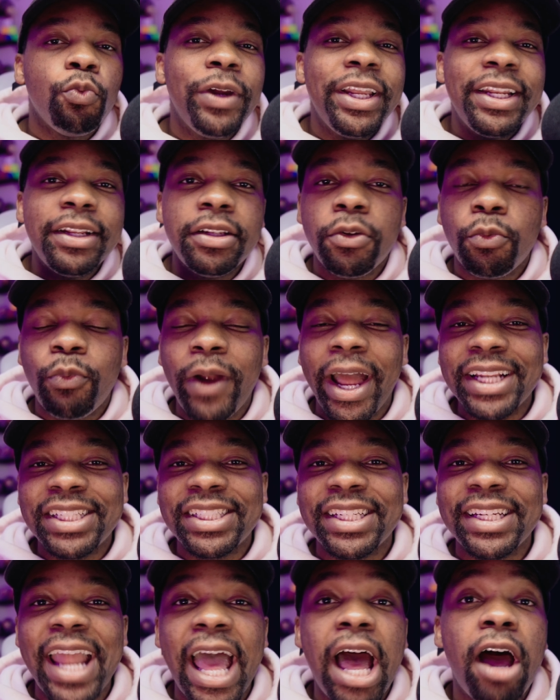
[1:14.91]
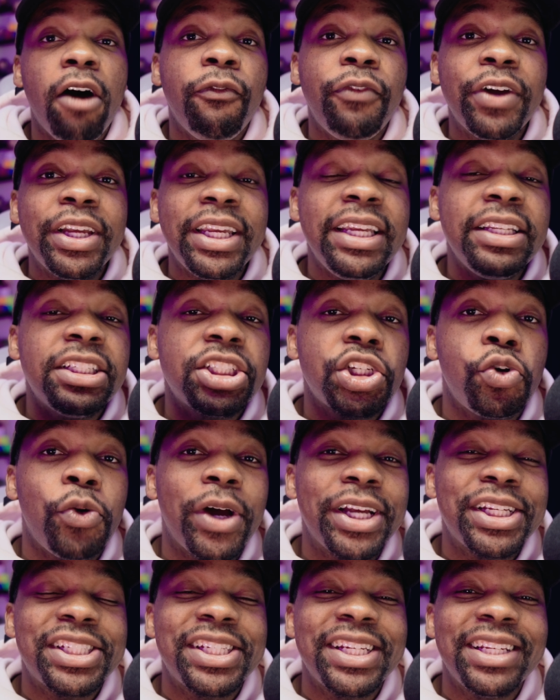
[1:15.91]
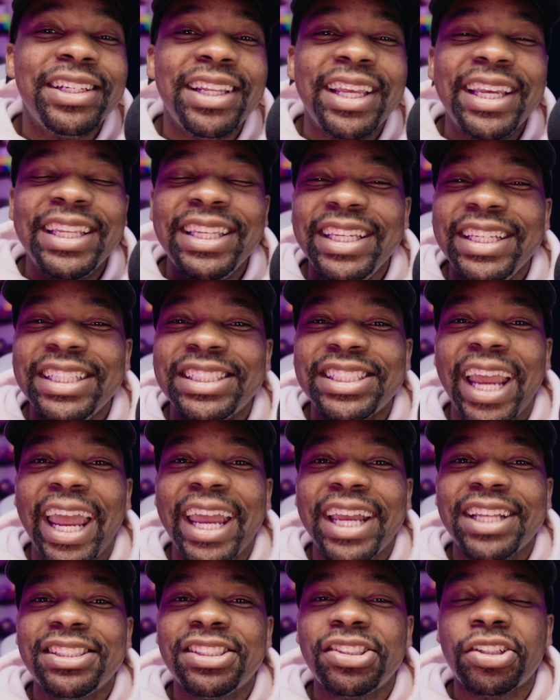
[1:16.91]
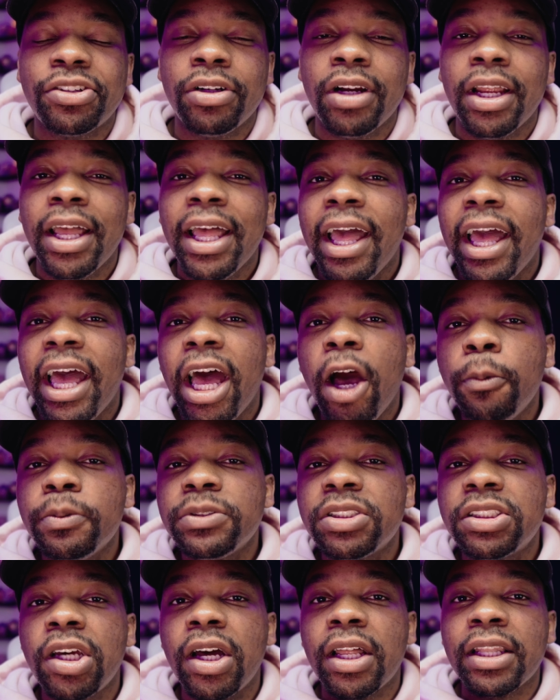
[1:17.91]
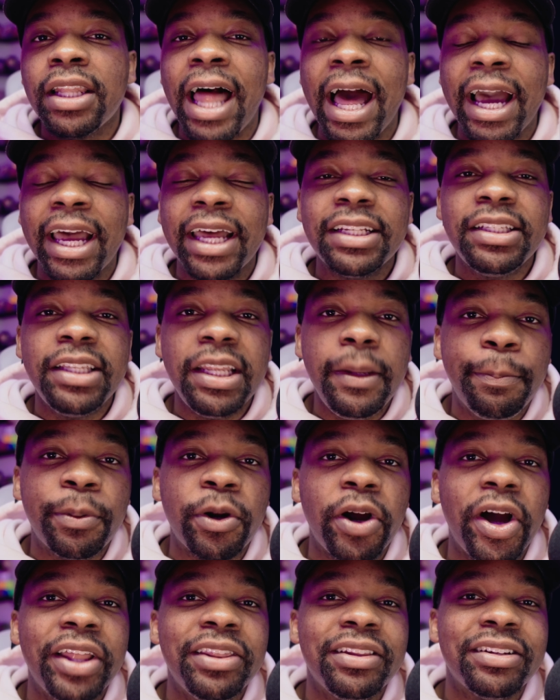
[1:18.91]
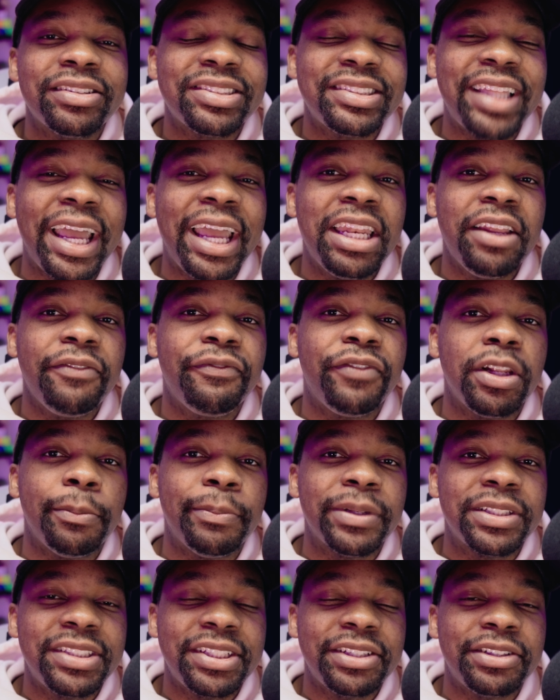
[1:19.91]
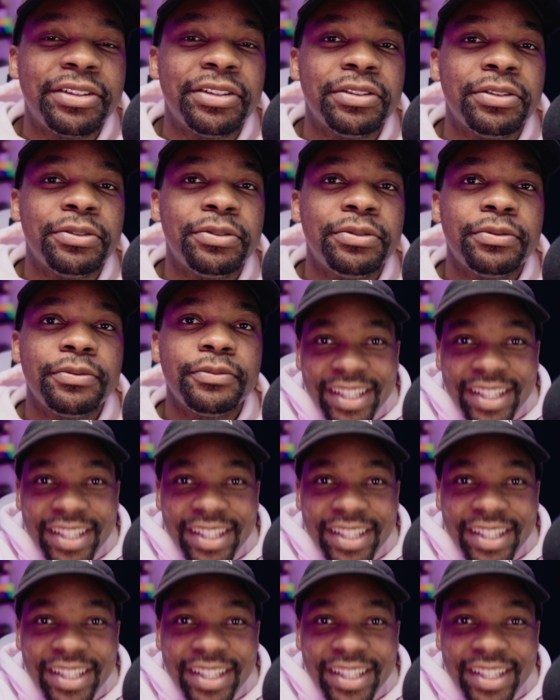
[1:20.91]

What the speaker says: Reading the rationale for each question and each answer helps to unlock a deeper understanding for the material.